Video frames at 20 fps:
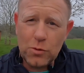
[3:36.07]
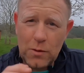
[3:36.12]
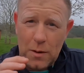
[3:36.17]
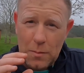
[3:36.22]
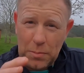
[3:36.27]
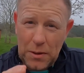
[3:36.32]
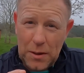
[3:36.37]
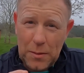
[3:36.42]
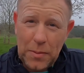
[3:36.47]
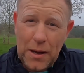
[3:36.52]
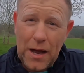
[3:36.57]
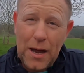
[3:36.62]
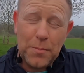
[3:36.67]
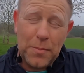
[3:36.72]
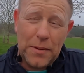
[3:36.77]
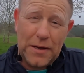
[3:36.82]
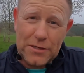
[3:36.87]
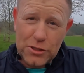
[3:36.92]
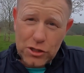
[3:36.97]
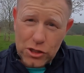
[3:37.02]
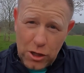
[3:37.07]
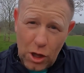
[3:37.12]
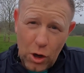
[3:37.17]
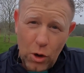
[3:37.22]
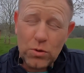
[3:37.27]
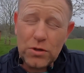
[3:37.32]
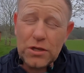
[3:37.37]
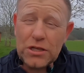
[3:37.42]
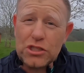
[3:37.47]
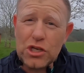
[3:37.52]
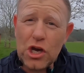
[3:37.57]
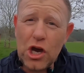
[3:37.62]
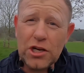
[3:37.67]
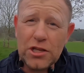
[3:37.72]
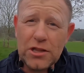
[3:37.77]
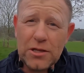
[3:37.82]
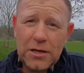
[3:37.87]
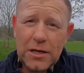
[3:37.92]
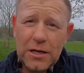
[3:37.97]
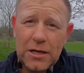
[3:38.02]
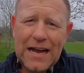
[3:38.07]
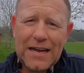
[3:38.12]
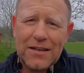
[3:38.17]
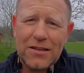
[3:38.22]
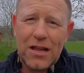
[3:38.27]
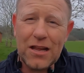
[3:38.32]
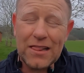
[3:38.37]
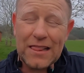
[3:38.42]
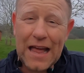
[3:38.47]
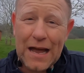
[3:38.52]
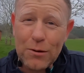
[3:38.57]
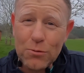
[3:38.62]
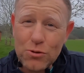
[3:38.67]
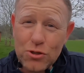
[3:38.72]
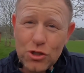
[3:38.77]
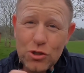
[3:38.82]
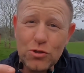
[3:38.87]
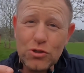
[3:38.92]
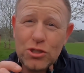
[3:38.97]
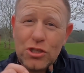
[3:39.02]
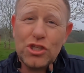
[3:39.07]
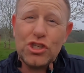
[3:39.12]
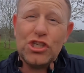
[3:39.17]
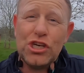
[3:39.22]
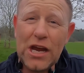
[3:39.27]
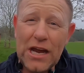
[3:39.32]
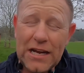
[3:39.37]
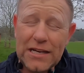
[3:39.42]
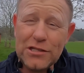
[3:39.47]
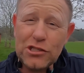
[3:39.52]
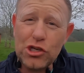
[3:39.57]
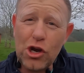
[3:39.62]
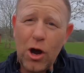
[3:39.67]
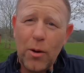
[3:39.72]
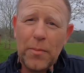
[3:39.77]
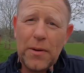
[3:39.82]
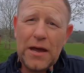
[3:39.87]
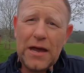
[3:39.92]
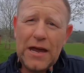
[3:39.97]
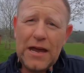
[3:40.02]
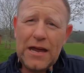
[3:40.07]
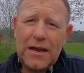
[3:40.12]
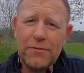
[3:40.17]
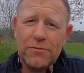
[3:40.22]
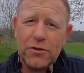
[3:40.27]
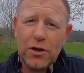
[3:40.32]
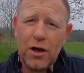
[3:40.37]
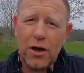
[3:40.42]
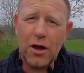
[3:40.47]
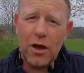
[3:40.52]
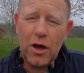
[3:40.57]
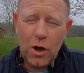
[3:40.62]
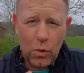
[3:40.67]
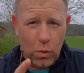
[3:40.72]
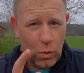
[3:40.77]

Do it bit by bit, slowly turning the dial allows you to change your behavior